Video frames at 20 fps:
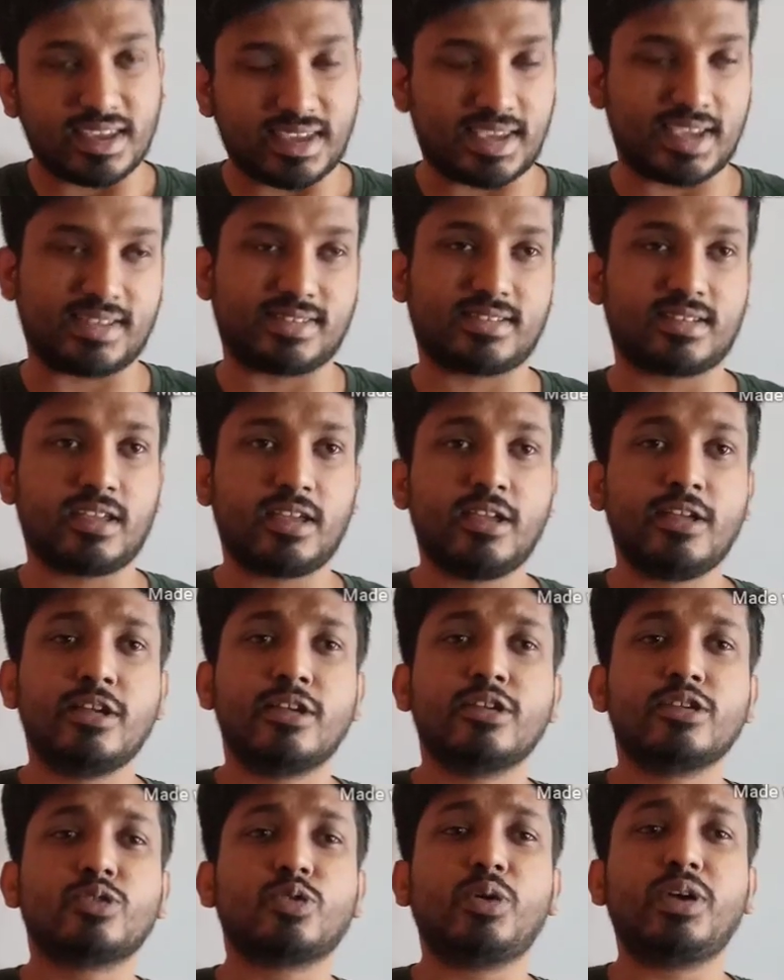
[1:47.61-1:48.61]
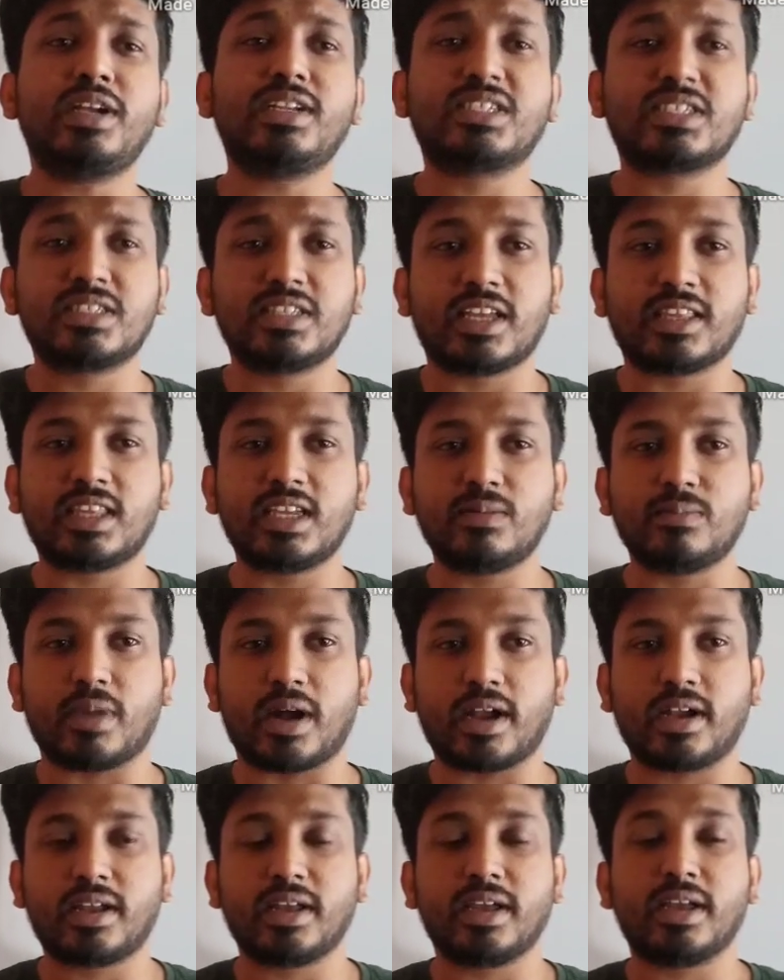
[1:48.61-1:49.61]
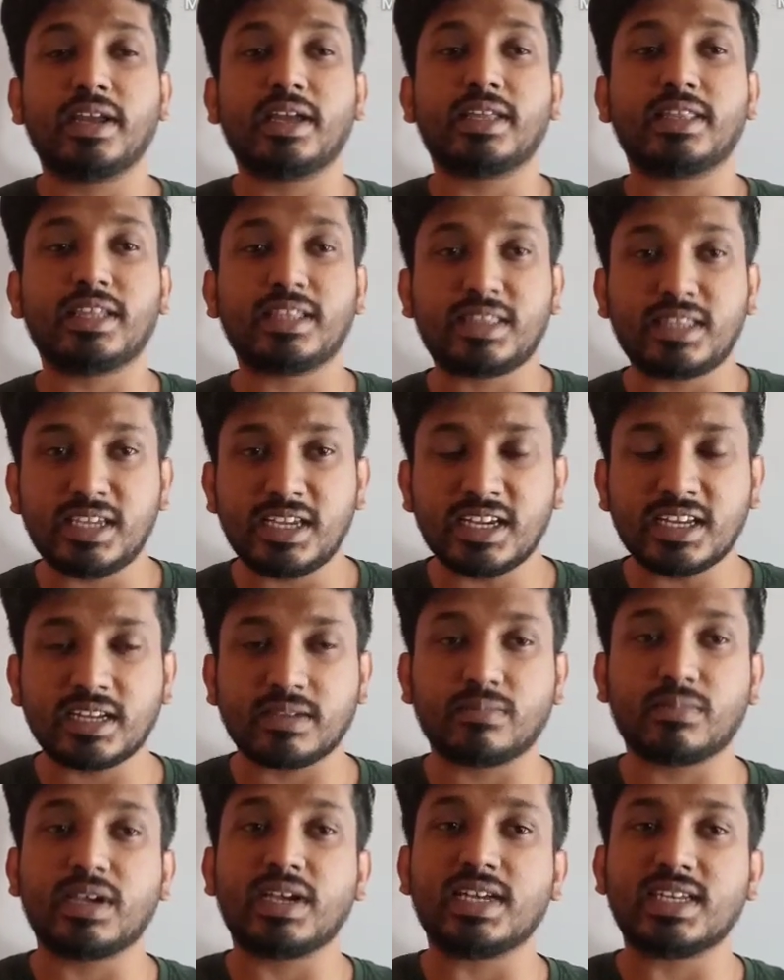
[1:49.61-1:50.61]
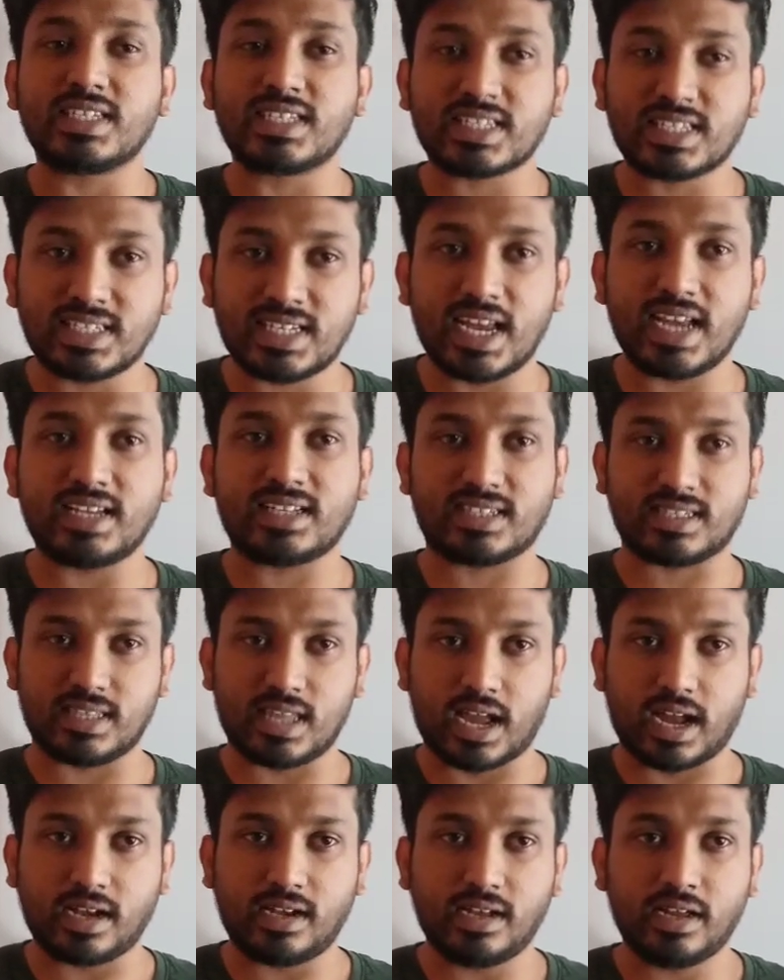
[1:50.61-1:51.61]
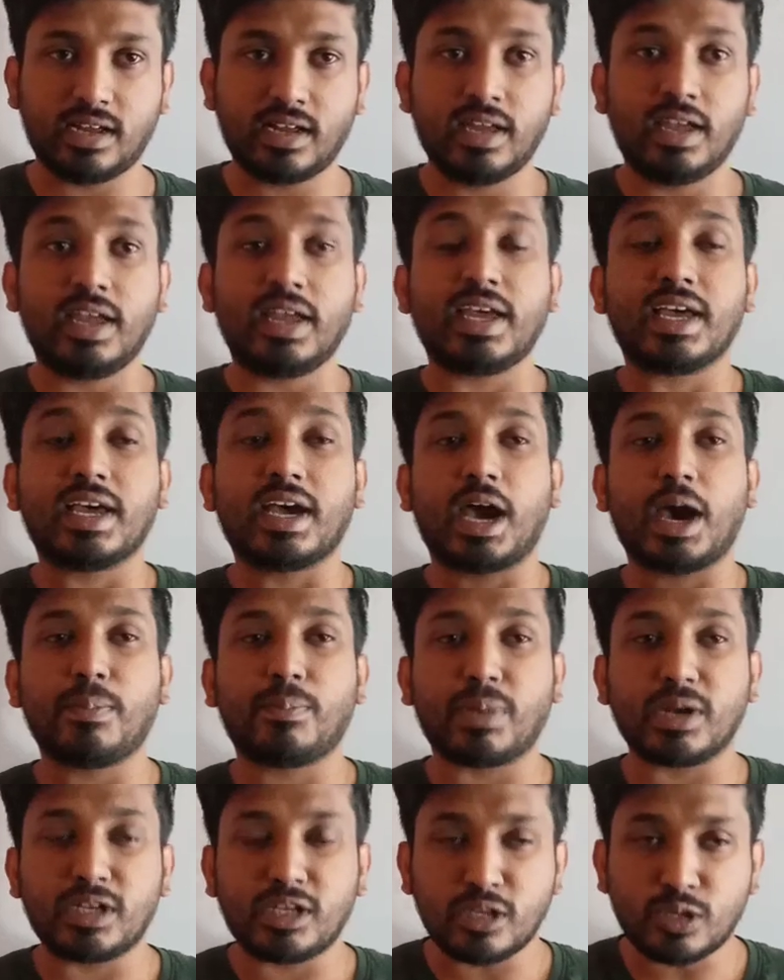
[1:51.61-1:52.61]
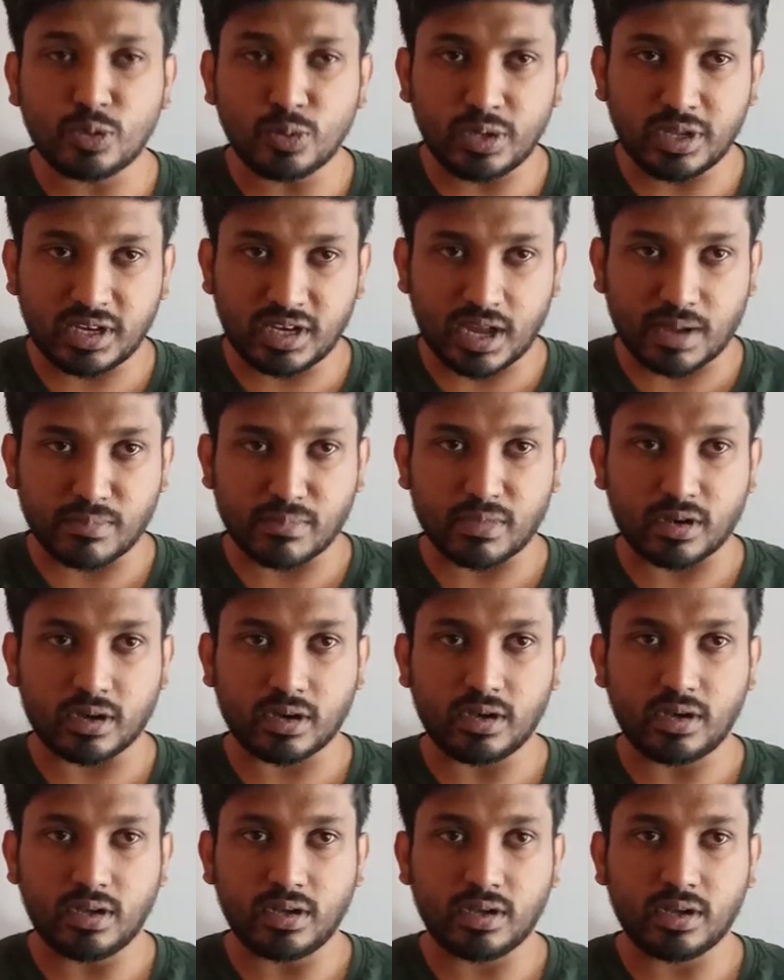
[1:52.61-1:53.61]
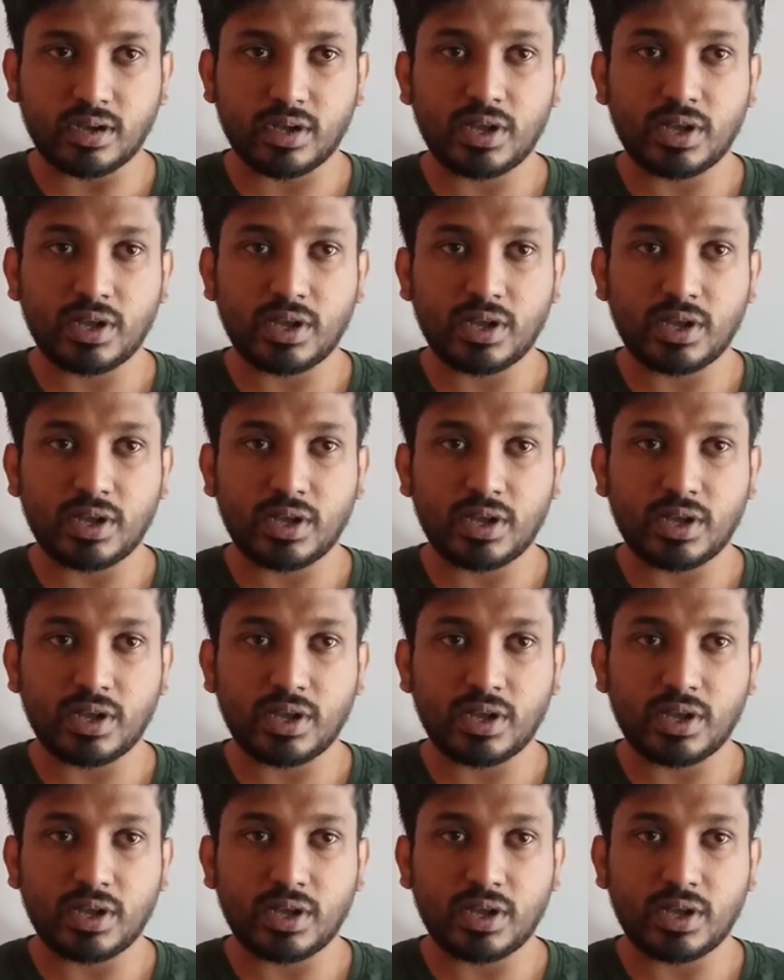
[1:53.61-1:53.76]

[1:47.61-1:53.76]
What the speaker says: Yes, so it's nothing but the theorem states that a particular number